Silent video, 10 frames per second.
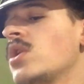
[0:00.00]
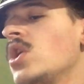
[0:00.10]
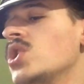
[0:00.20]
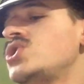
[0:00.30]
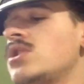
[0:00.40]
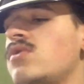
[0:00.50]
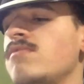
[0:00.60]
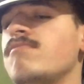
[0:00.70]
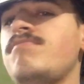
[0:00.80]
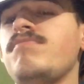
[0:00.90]
So,
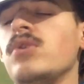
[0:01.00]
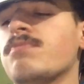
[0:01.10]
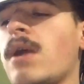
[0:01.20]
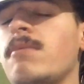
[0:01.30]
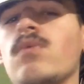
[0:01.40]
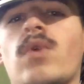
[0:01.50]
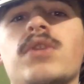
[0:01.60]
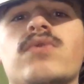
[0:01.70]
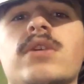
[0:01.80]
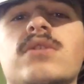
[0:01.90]
you're probably
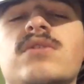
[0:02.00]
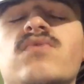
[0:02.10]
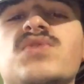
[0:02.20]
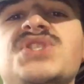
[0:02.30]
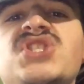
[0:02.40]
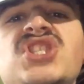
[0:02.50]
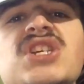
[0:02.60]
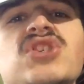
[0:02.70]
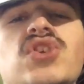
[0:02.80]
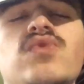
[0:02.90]
wondering, was this
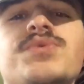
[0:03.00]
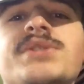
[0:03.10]
thing used?